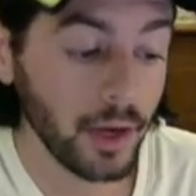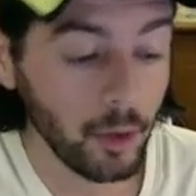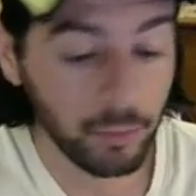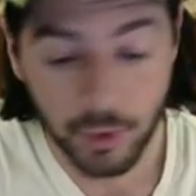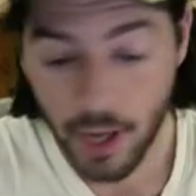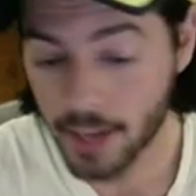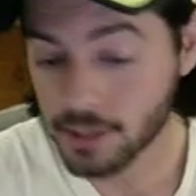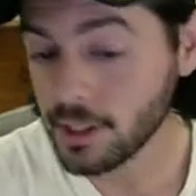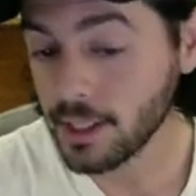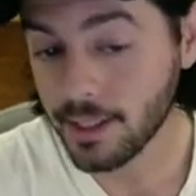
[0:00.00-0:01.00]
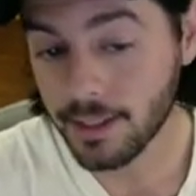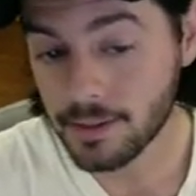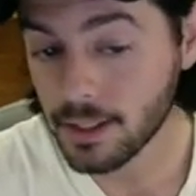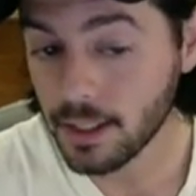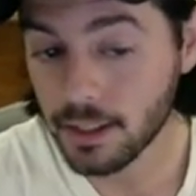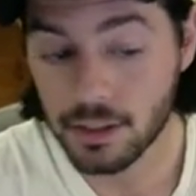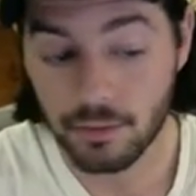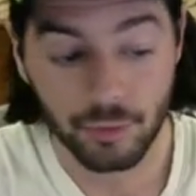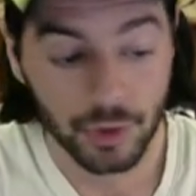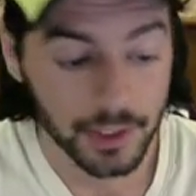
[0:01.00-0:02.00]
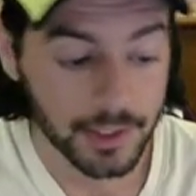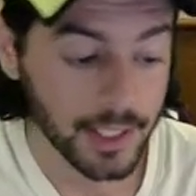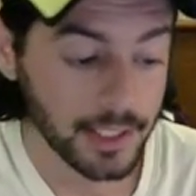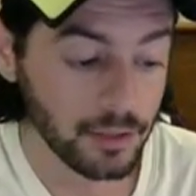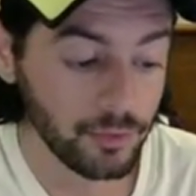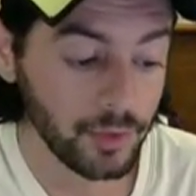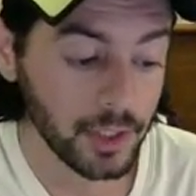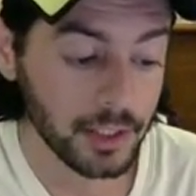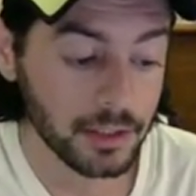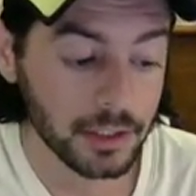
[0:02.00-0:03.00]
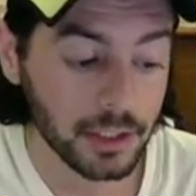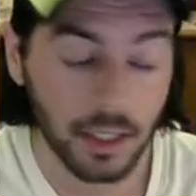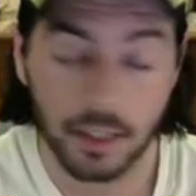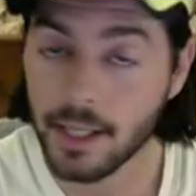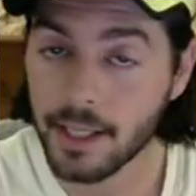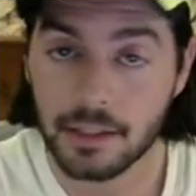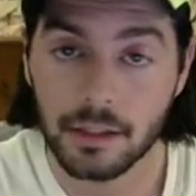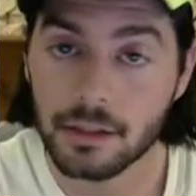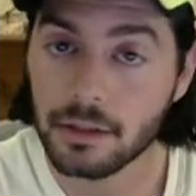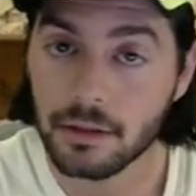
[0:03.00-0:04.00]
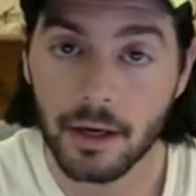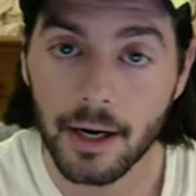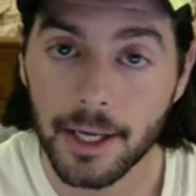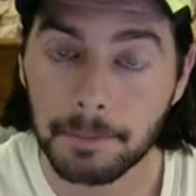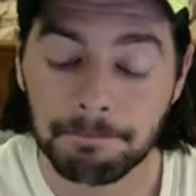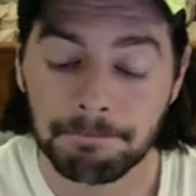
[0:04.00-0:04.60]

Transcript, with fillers: I hope you guys are going to get to eat some really tasty figs uh, next season. All right.